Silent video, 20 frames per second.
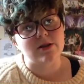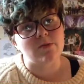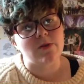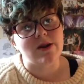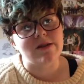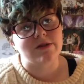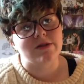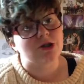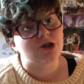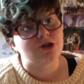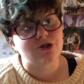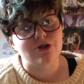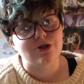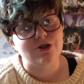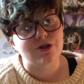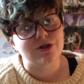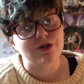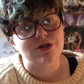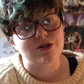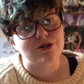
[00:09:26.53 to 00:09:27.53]
I'm wearing
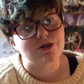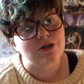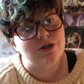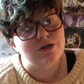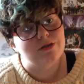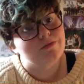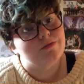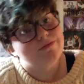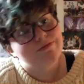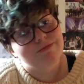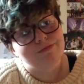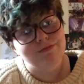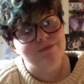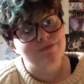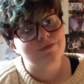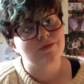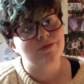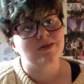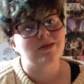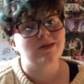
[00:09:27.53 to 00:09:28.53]
shorts, so
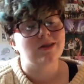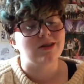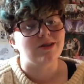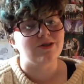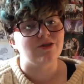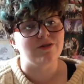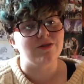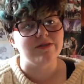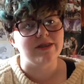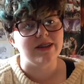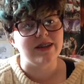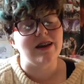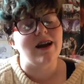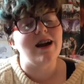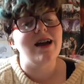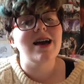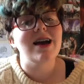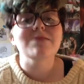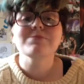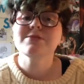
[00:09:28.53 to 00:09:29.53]
not really. I
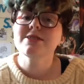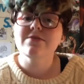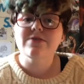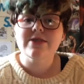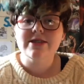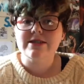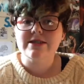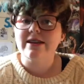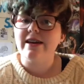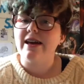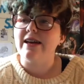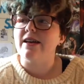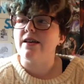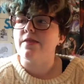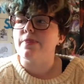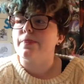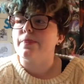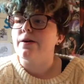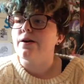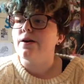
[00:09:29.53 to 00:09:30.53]
am
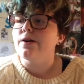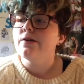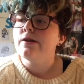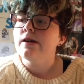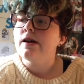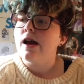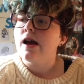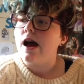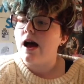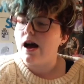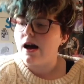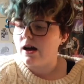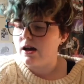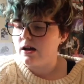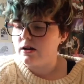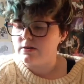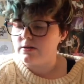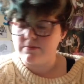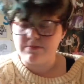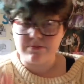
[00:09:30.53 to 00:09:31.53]
sophisticated though.
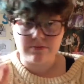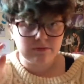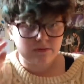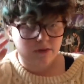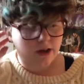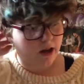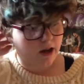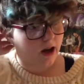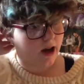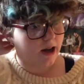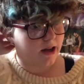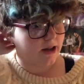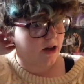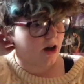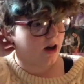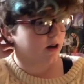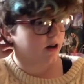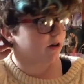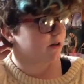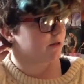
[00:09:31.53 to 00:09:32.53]
Earlier,
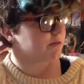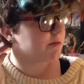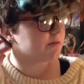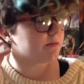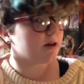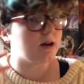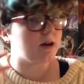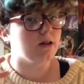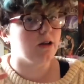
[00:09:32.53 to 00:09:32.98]
I can't remember how